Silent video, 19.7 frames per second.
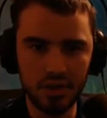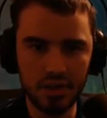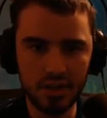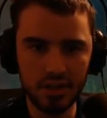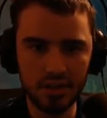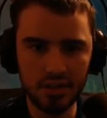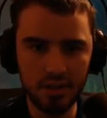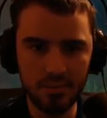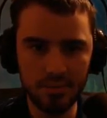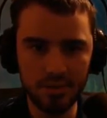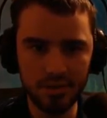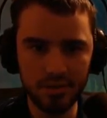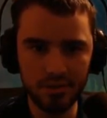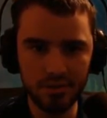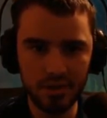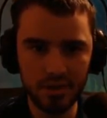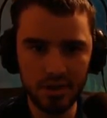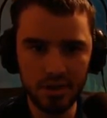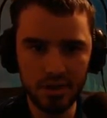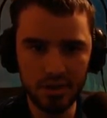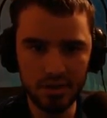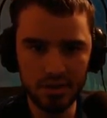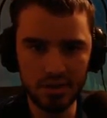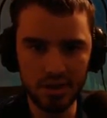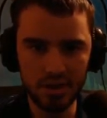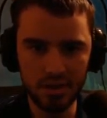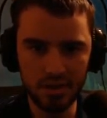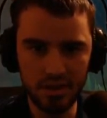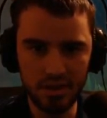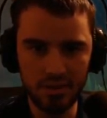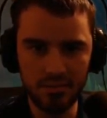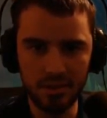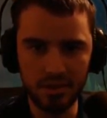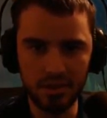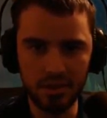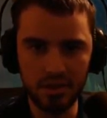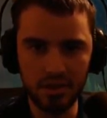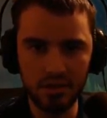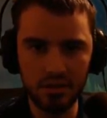W, damn it,
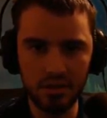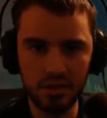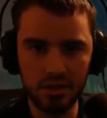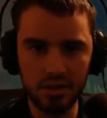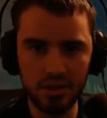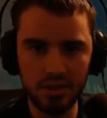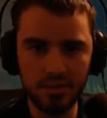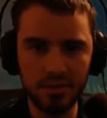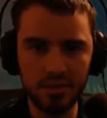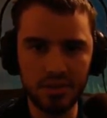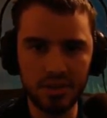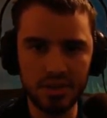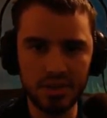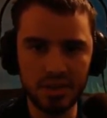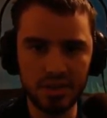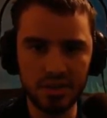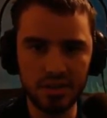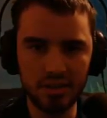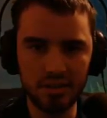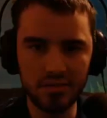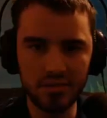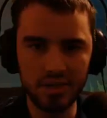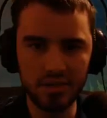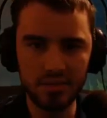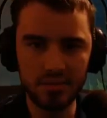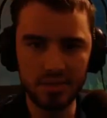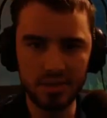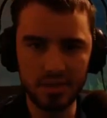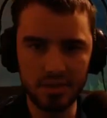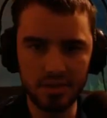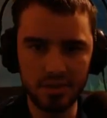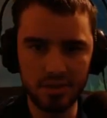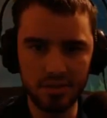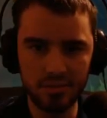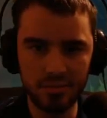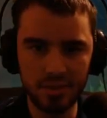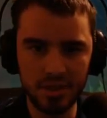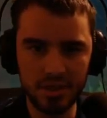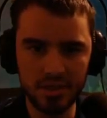our W does enough damage to
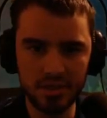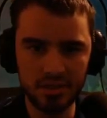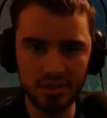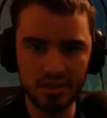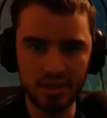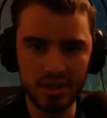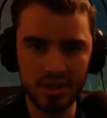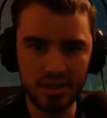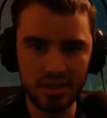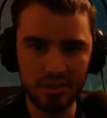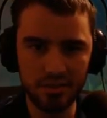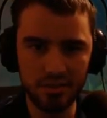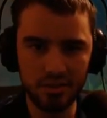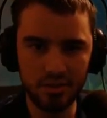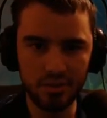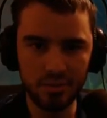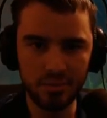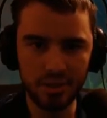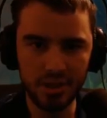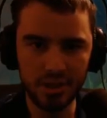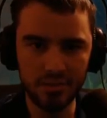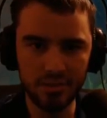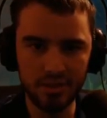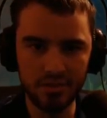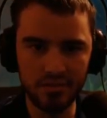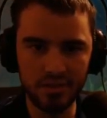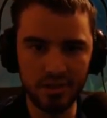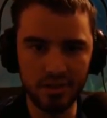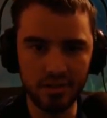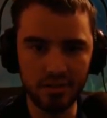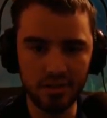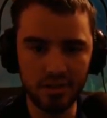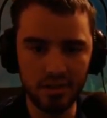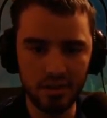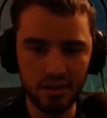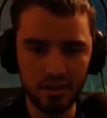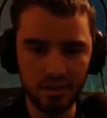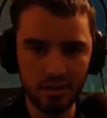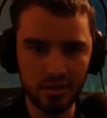basically take out the whole back wave now,
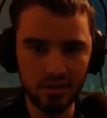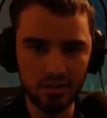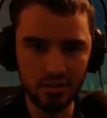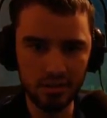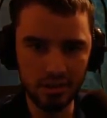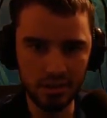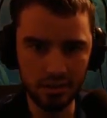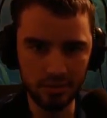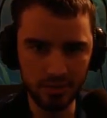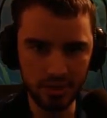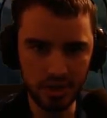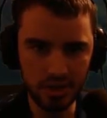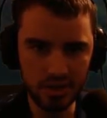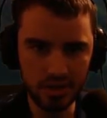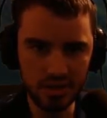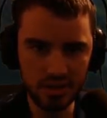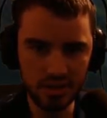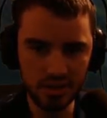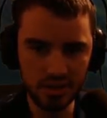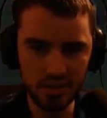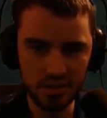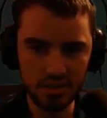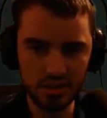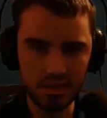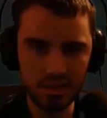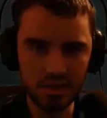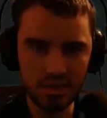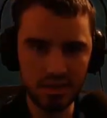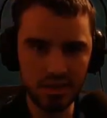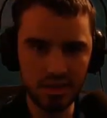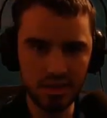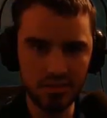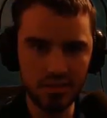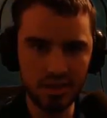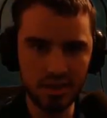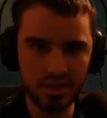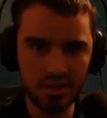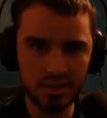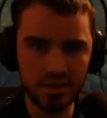and we are six. TF's
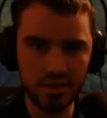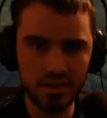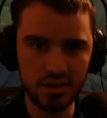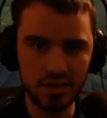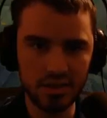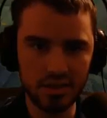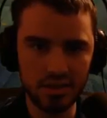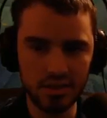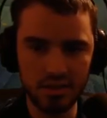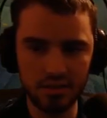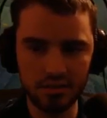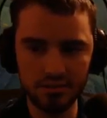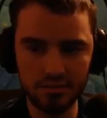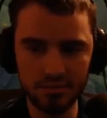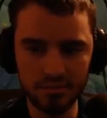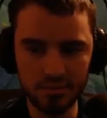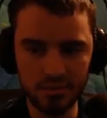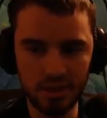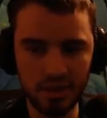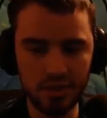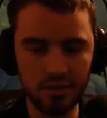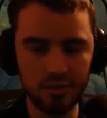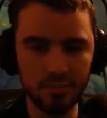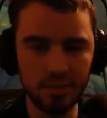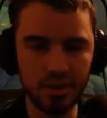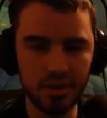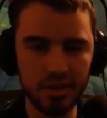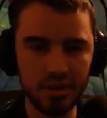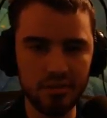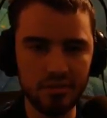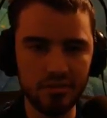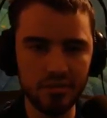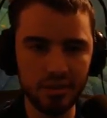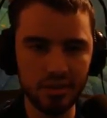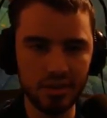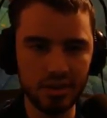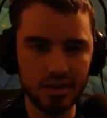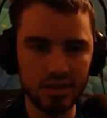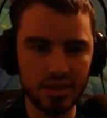not six, I don't believe,
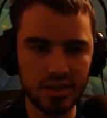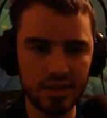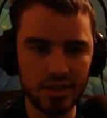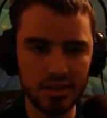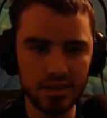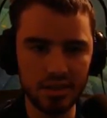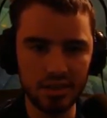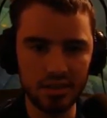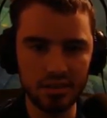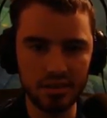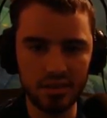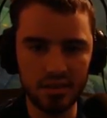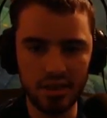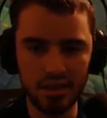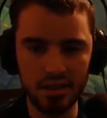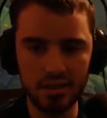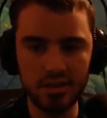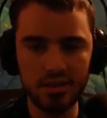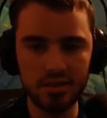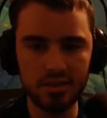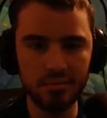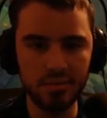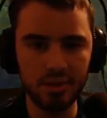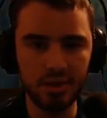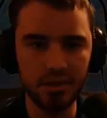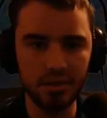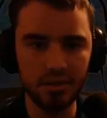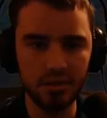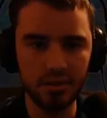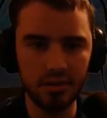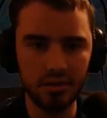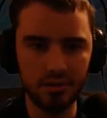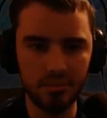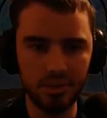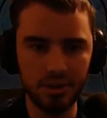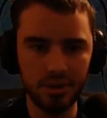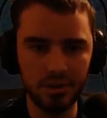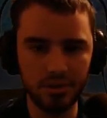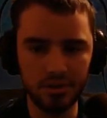unless he hits six. Yeah, he should be,
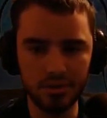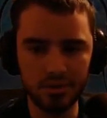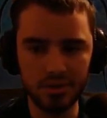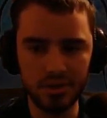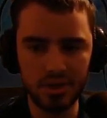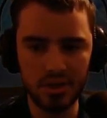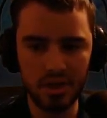pretty close.